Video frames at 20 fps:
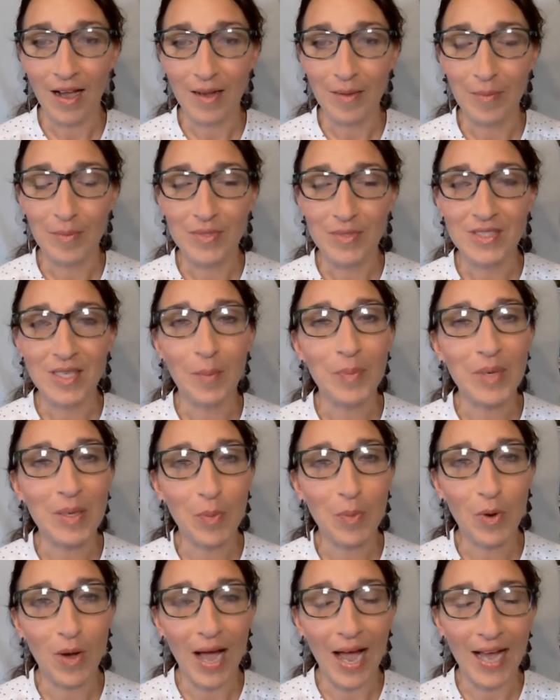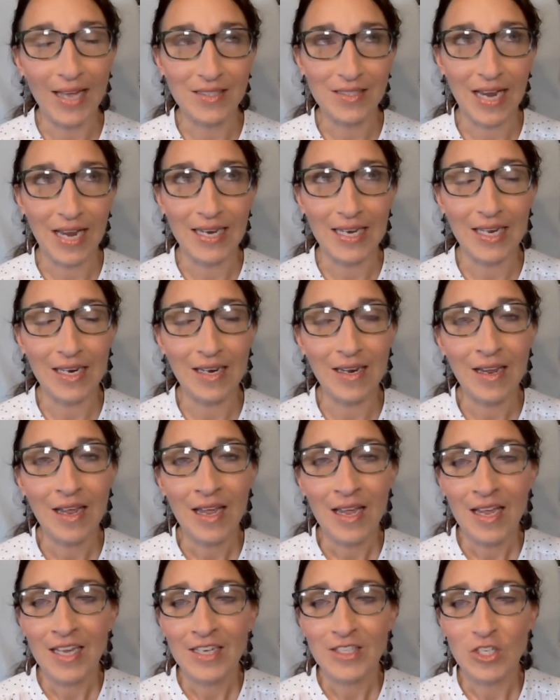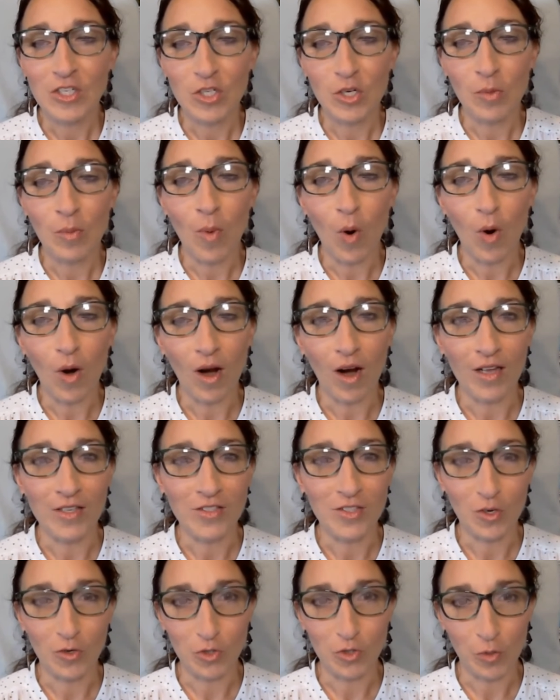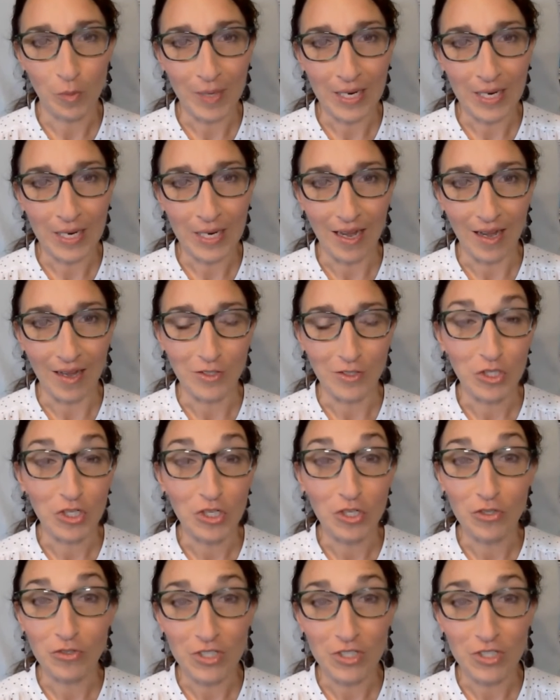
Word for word: Um, some people ask, I need to do more on social media.